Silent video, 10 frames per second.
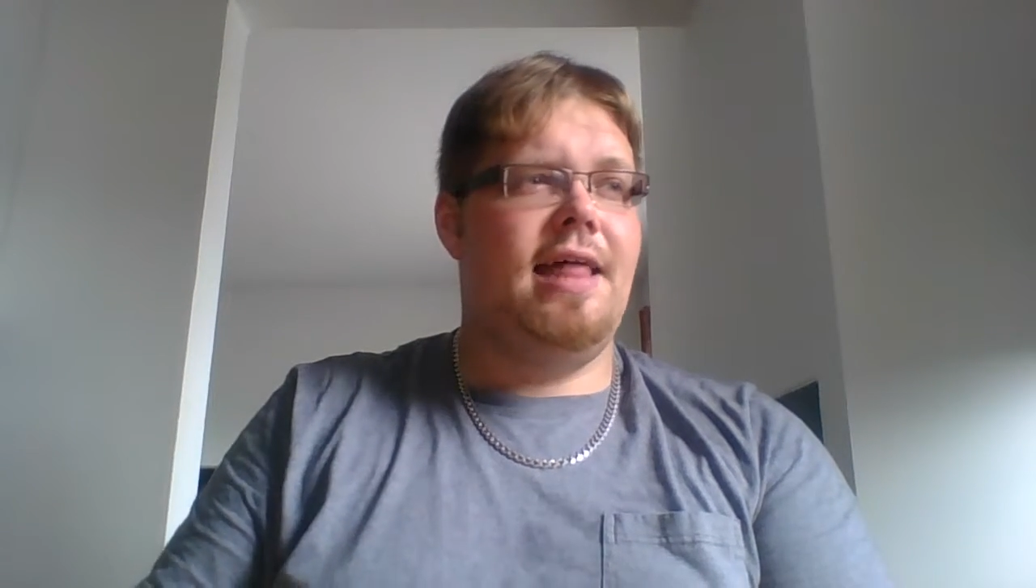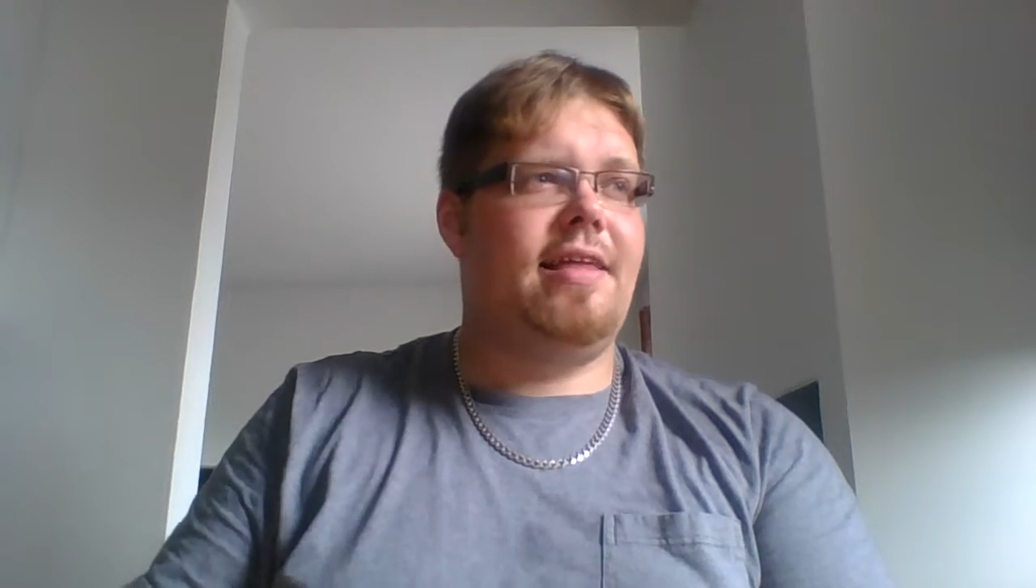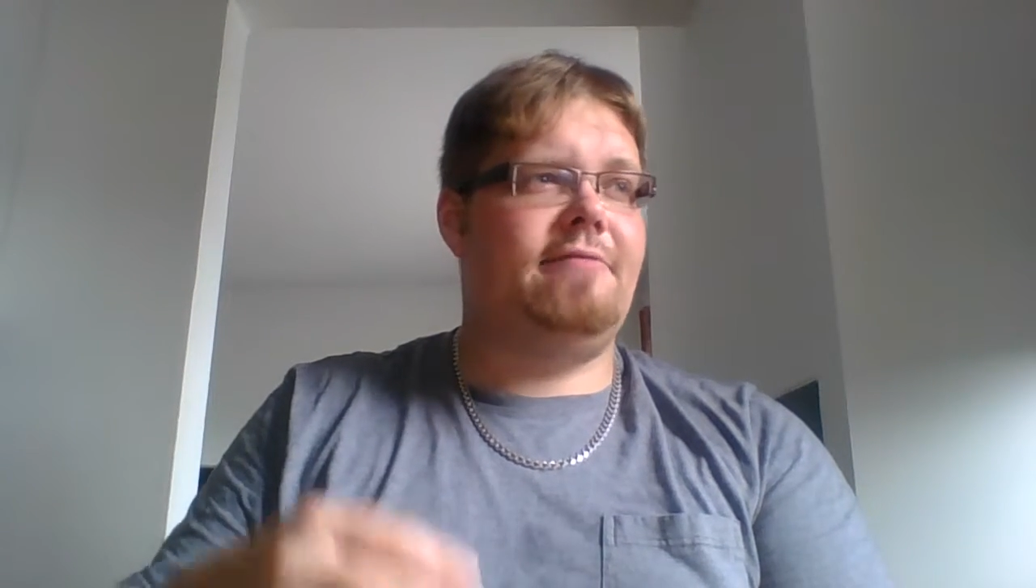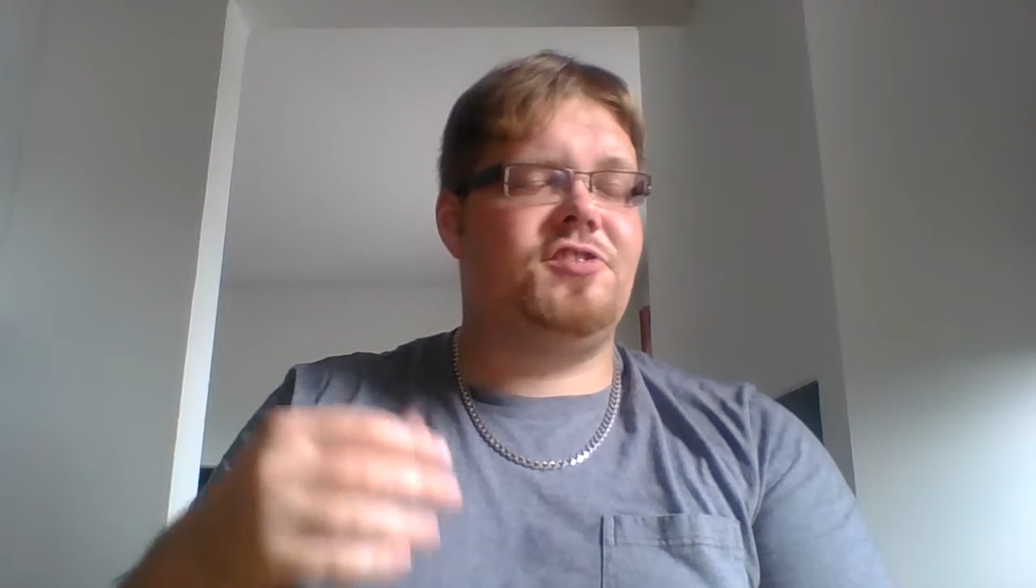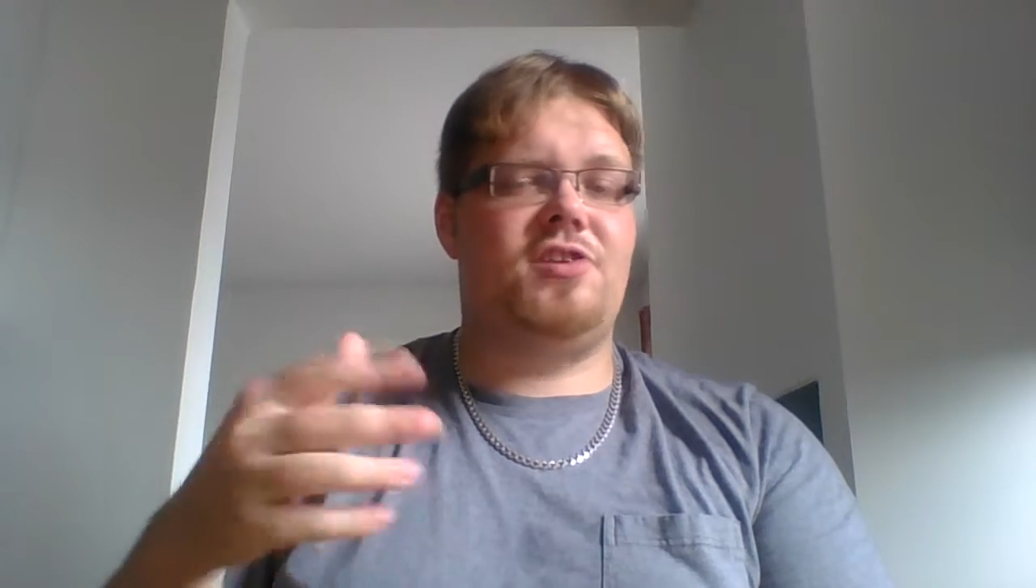
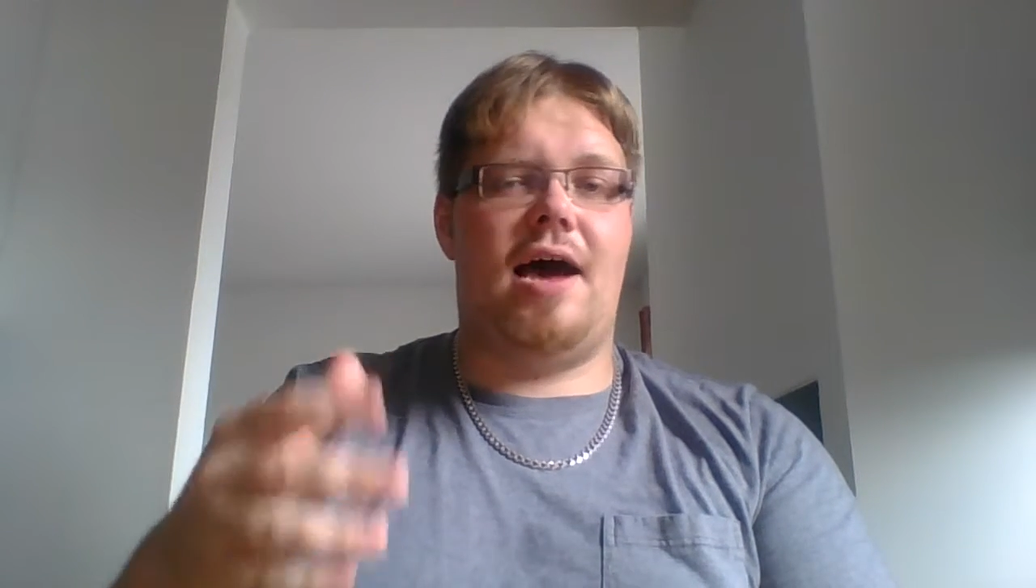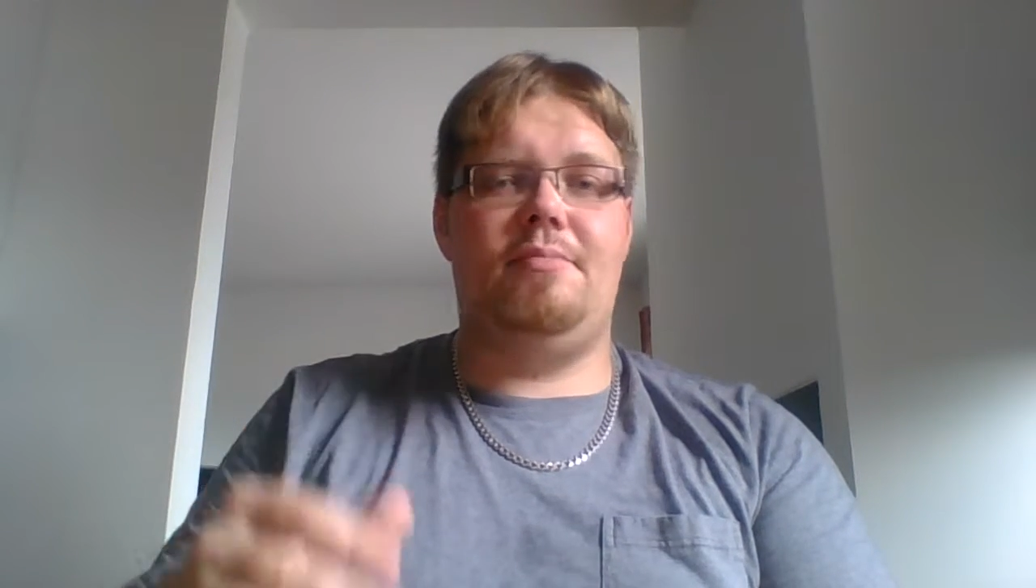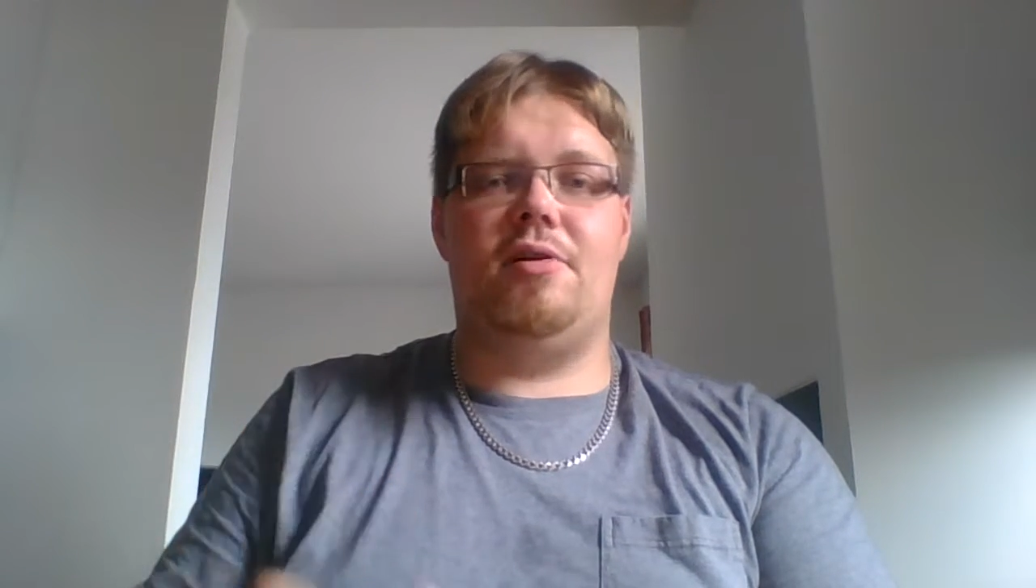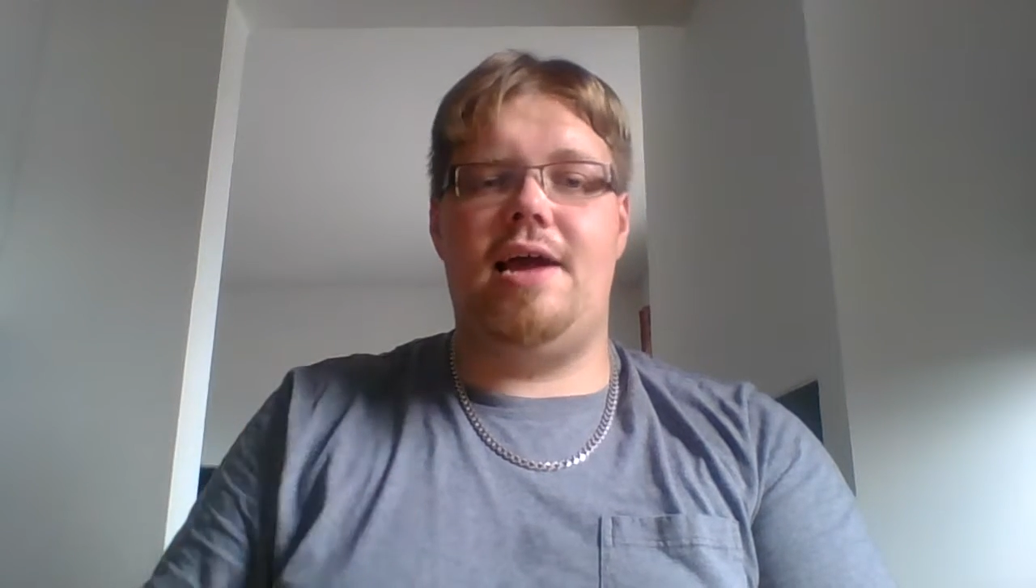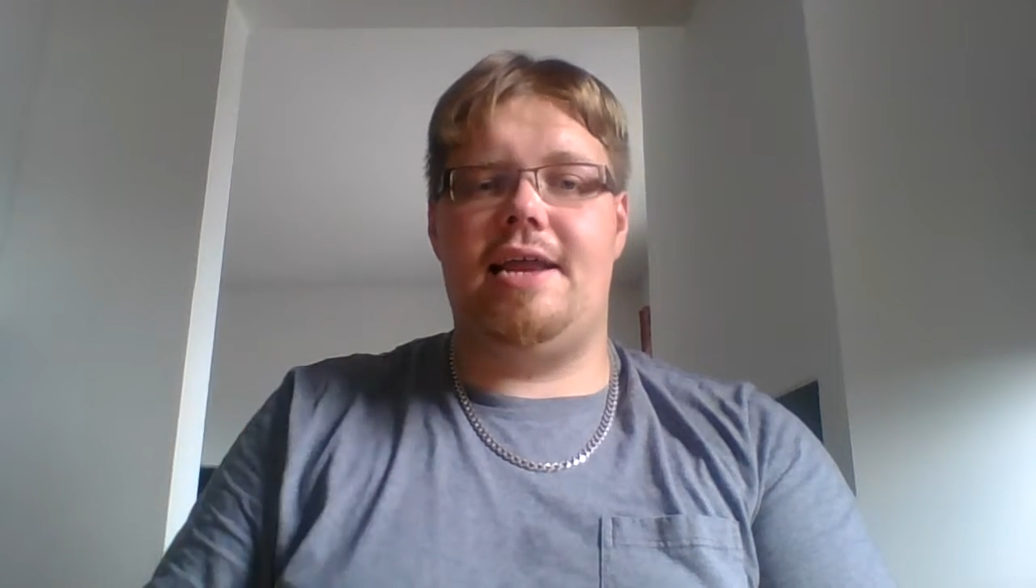They have
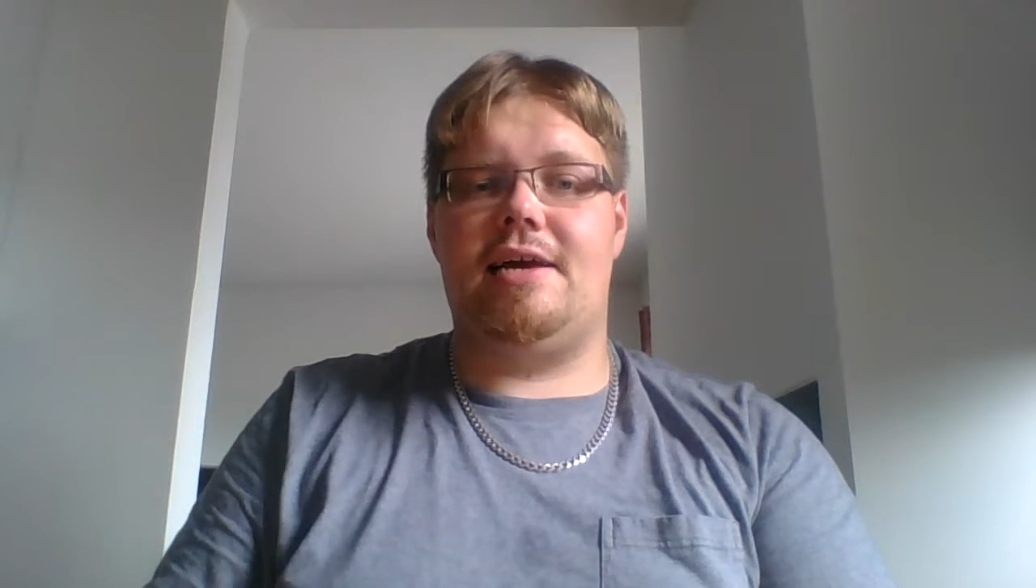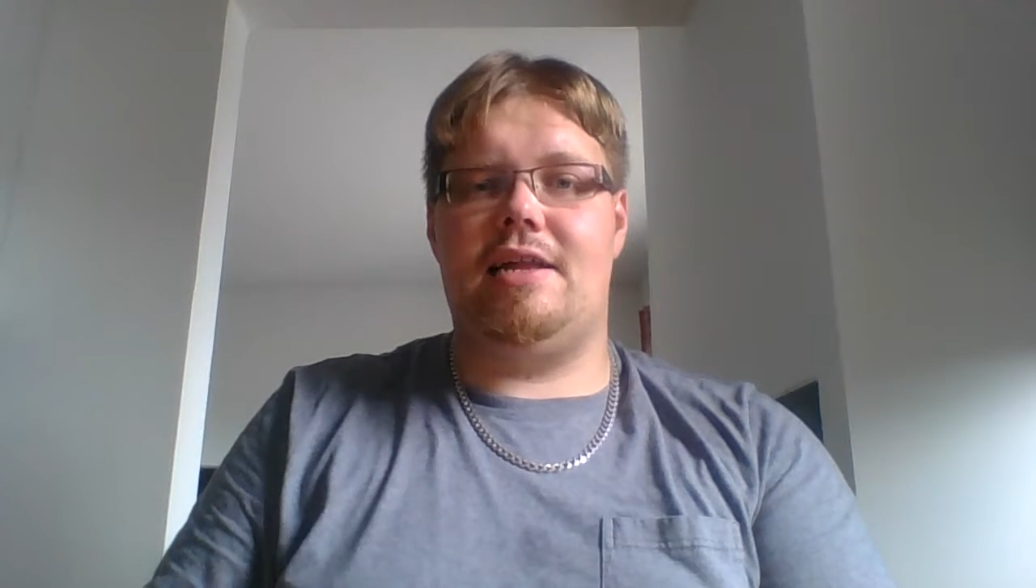cybernetic